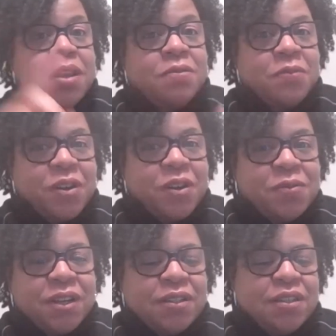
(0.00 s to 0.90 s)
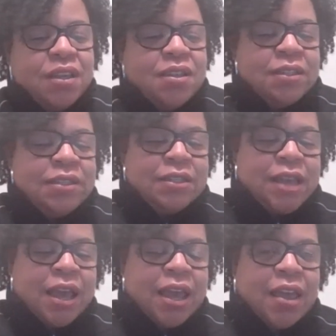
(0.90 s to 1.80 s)
And the reason why I say this is
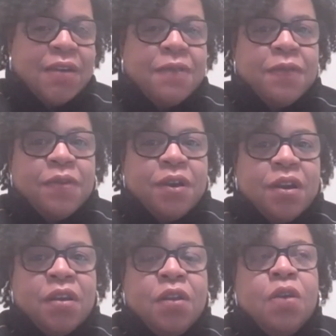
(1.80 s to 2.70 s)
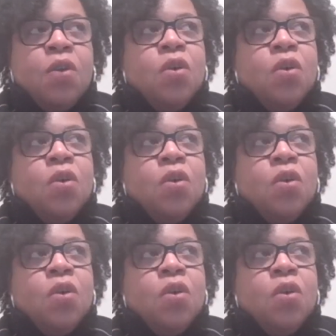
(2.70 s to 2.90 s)
I have a friend